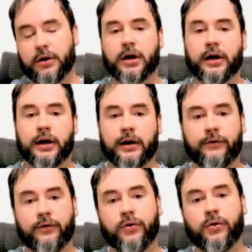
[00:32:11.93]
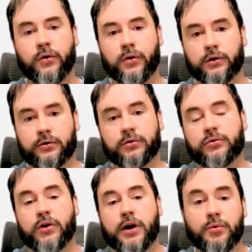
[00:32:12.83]
to
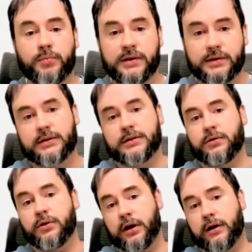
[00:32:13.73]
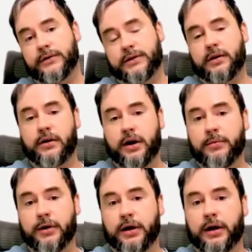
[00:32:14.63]
run your business. So you have
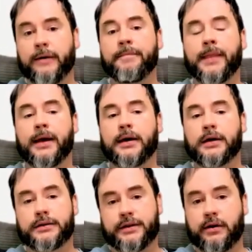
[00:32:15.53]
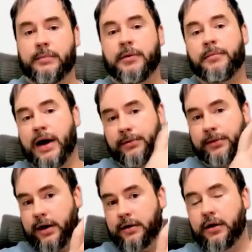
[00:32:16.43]
CRM
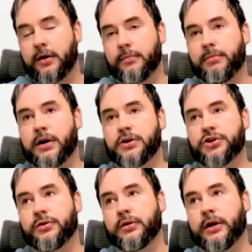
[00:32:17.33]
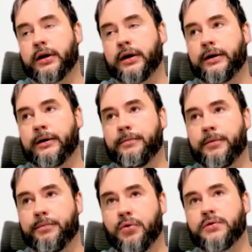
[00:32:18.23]
pipeline module,
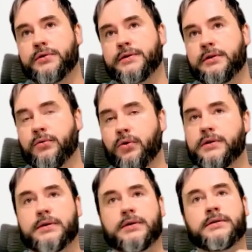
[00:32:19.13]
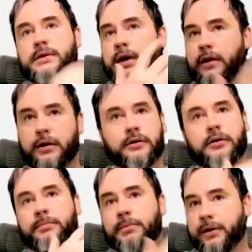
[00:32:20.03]
proposals, invoicing,
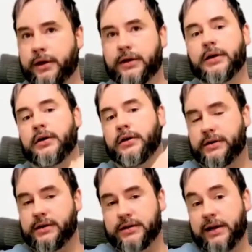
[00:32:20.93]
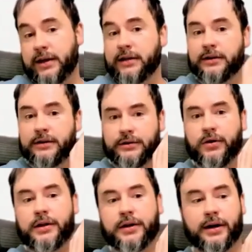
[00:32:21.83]
calendar, billing, things like that.
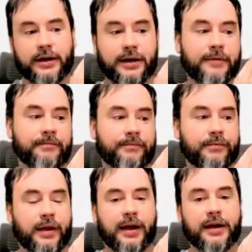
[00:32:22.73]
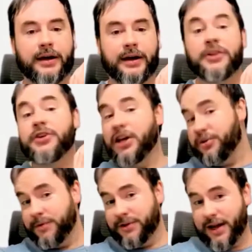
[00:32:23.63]
So on a
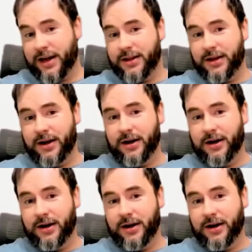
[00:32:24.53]
engagement side,